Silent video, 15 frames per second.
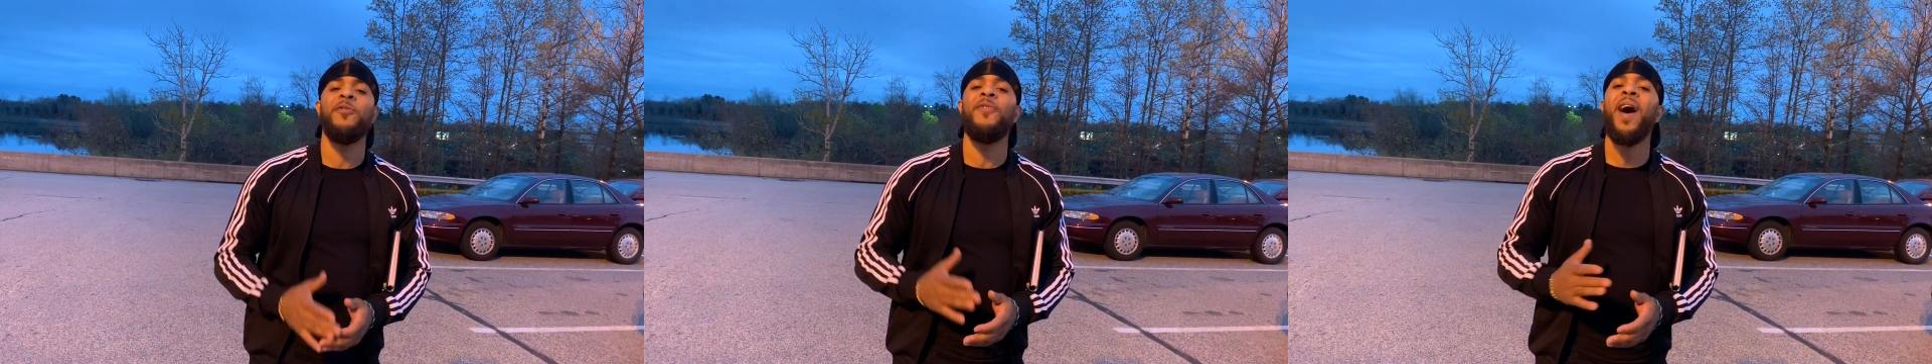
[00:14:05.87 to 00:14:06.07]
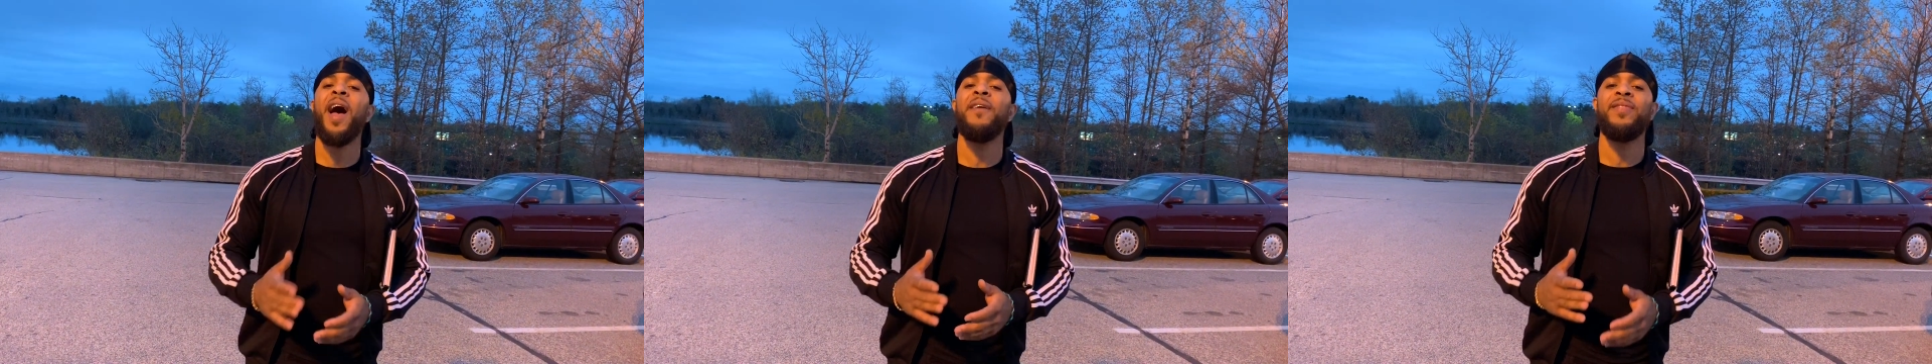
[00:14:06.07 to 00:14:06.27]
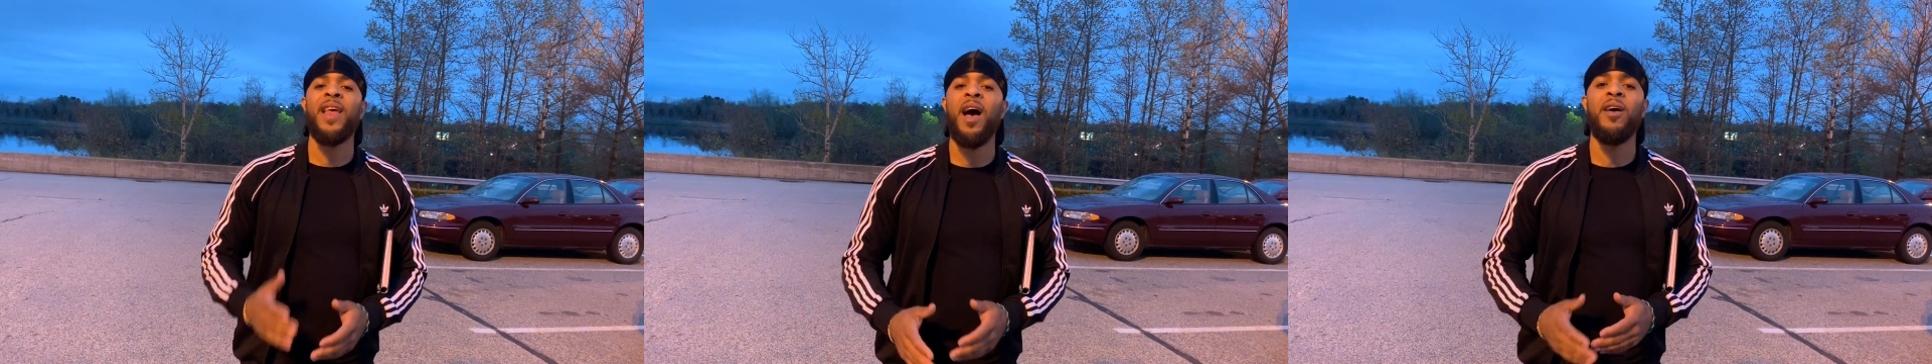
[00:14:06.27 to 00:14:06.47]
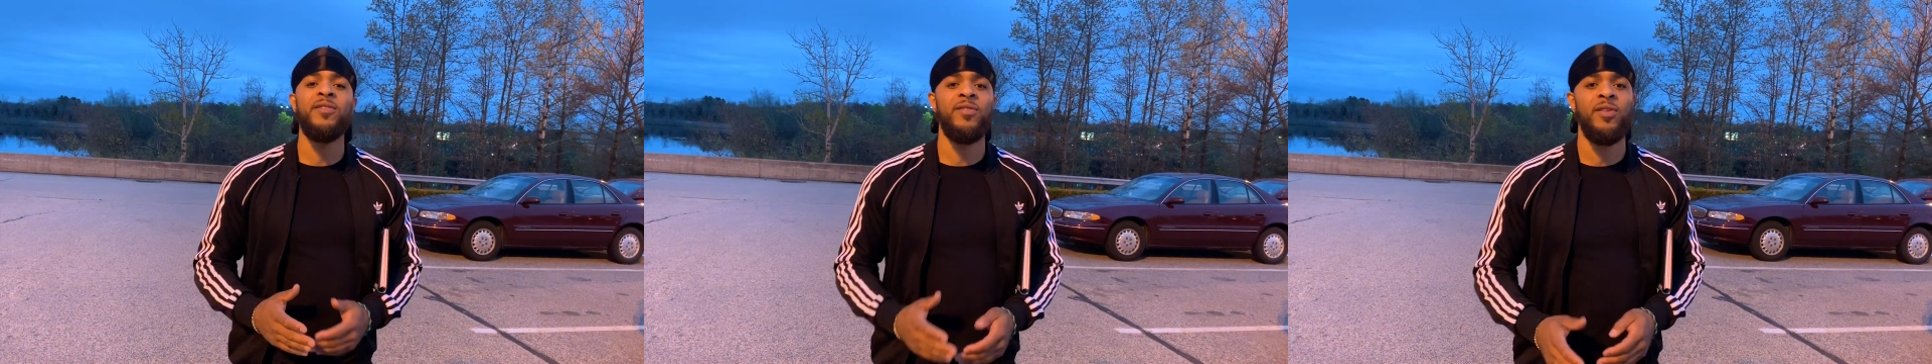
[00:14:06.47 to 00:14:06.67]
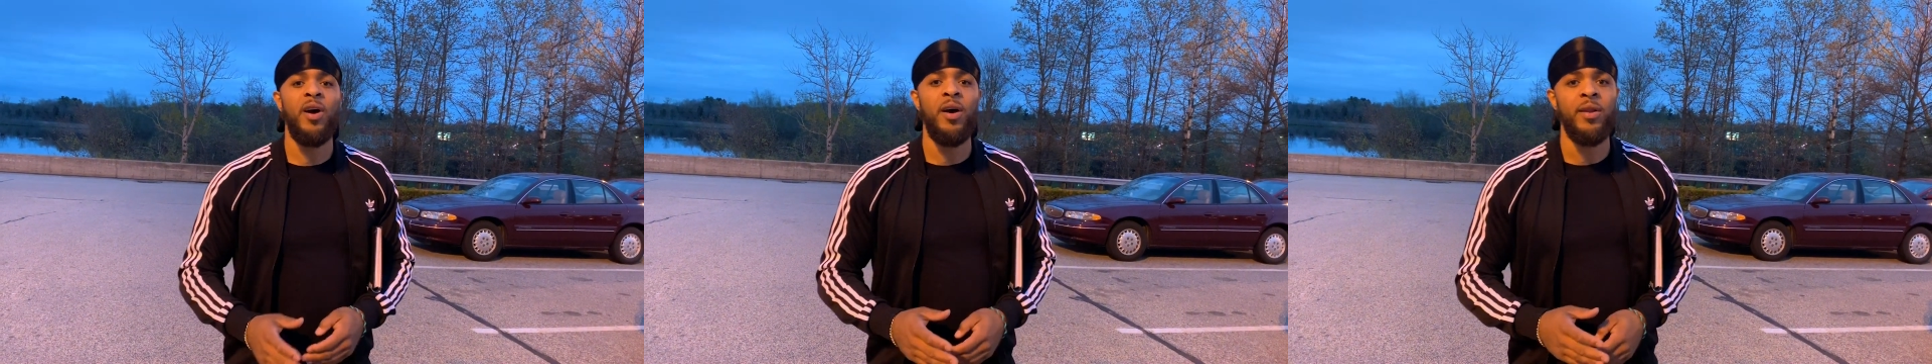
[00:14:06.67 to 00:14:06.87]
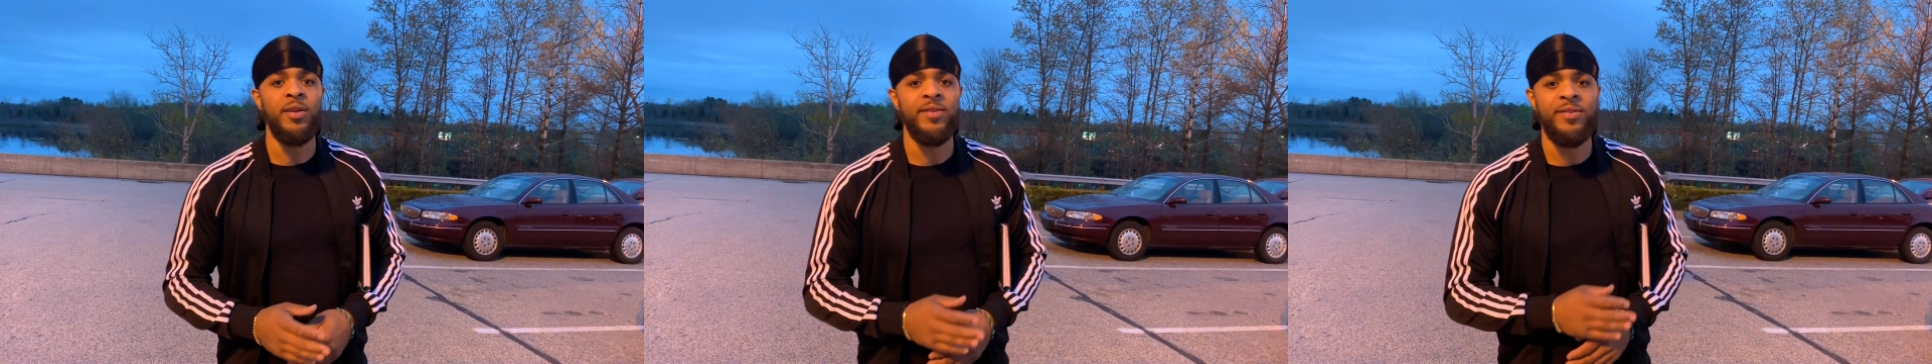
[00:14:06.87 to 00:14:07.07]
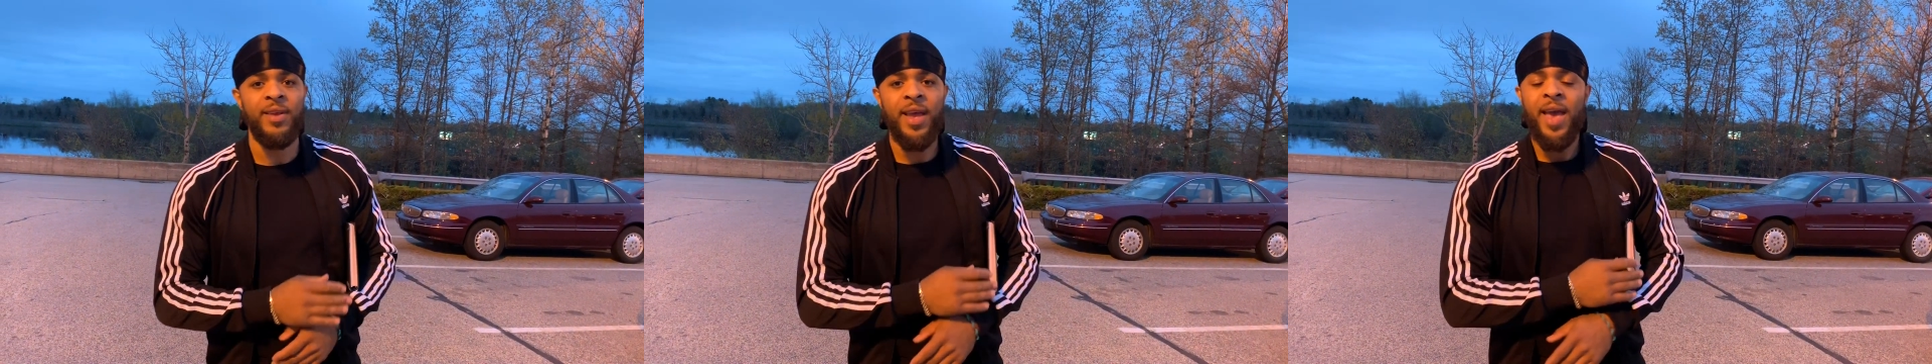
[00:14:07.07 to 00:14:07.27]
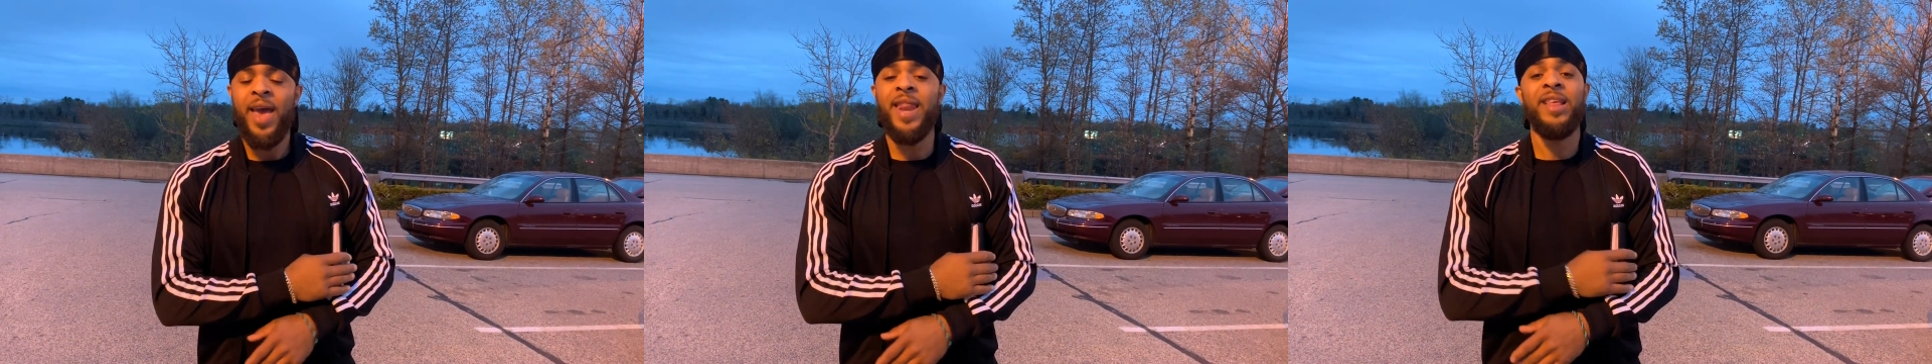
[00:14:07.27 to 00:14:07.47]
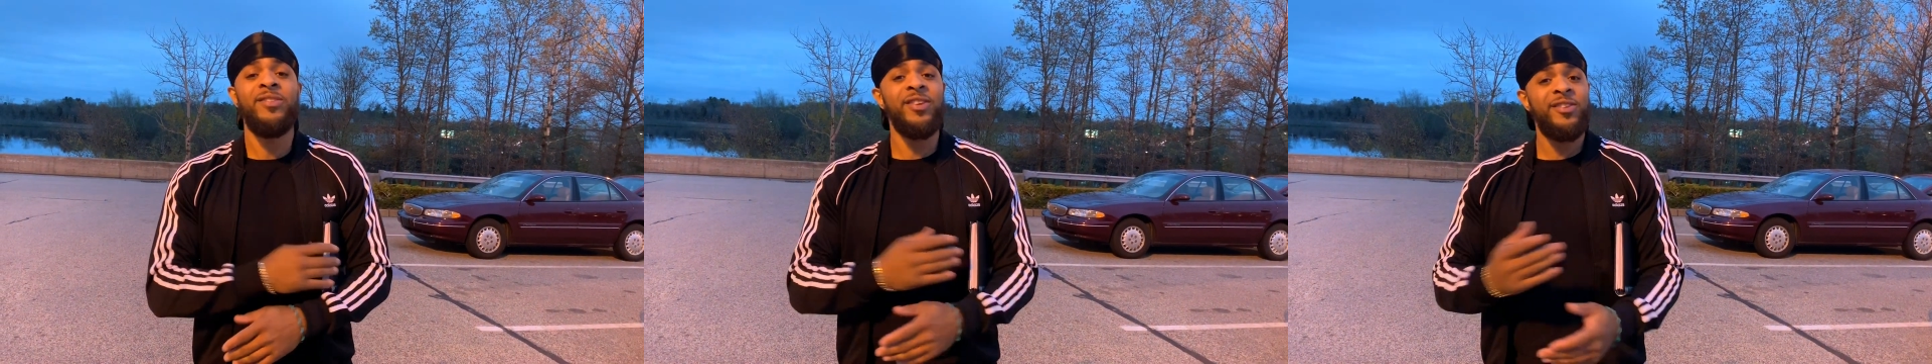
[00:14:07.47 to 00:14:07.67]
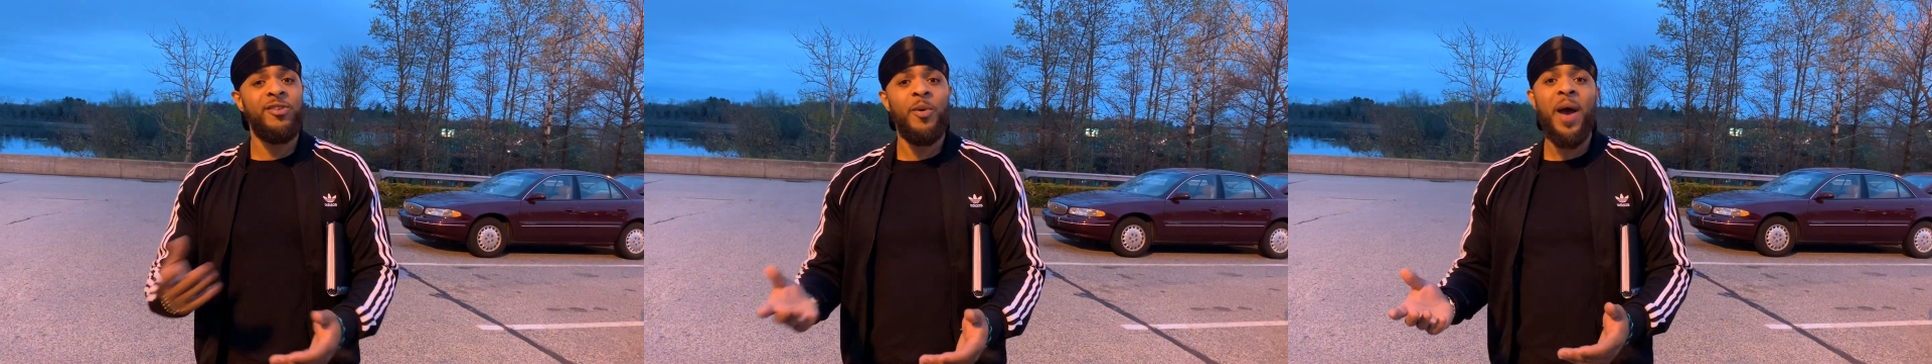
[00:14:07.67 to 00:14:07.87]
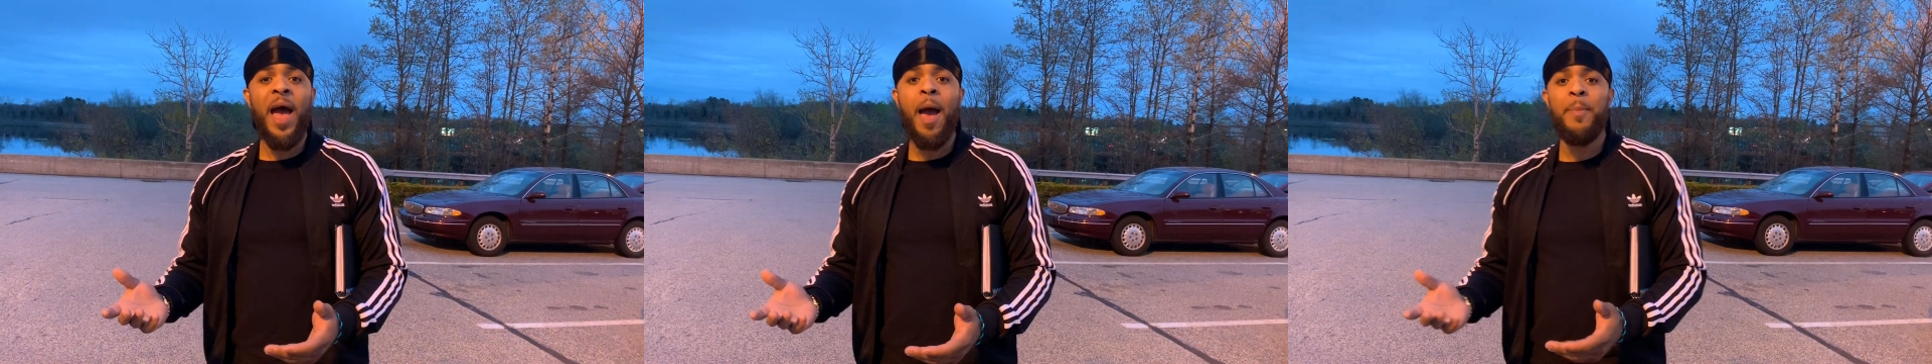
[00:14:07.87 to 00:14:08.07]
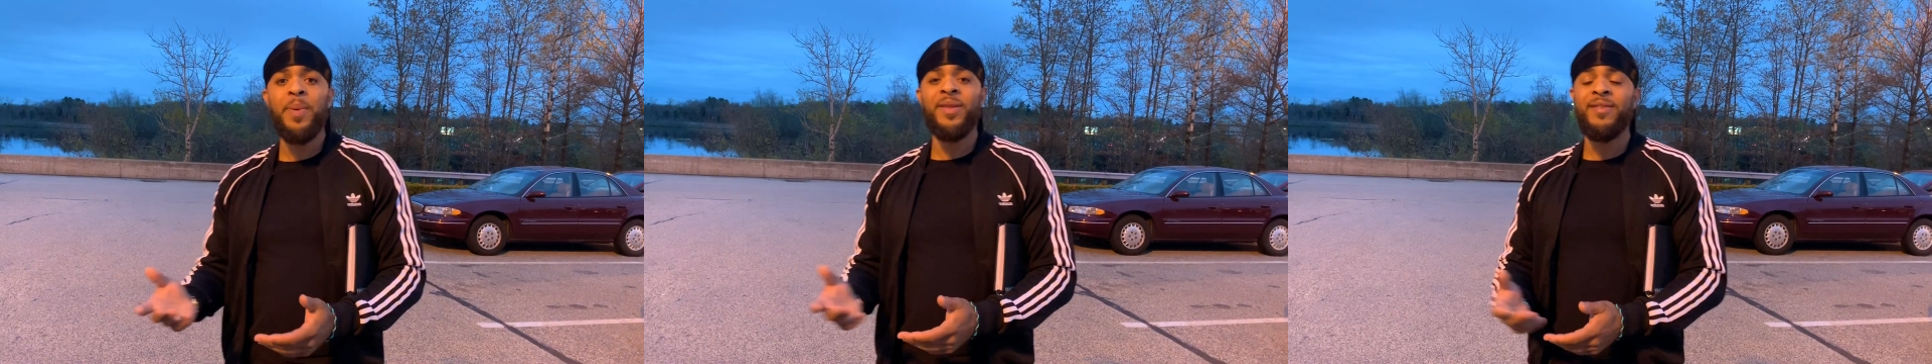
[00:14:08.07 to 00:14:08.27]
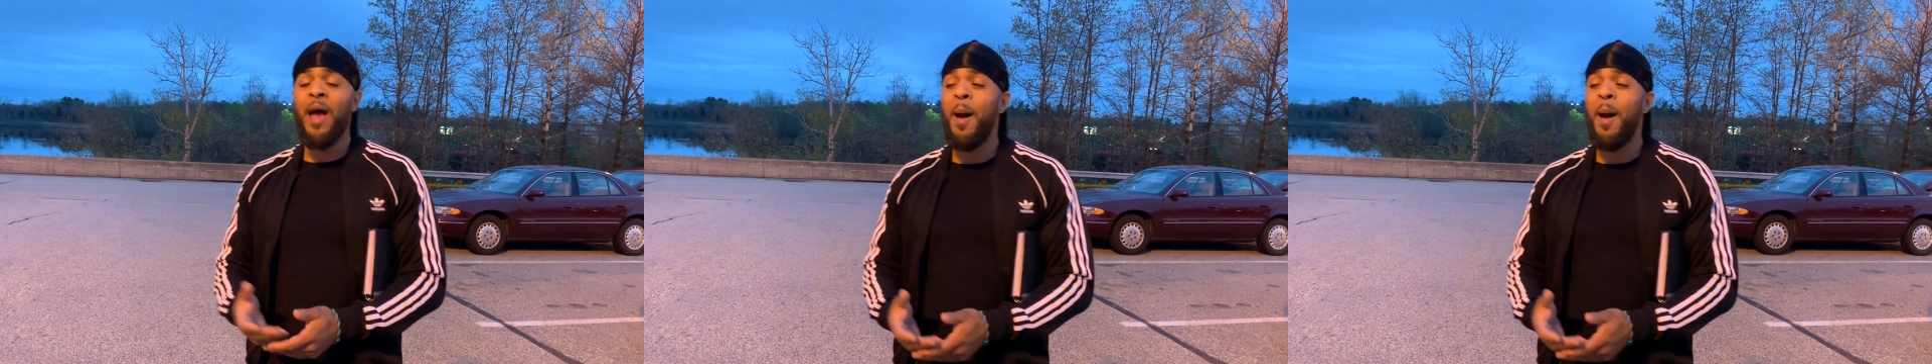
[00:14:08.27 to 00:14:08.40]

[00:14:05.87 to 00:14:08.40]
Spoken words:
$5,000. And it just so happens,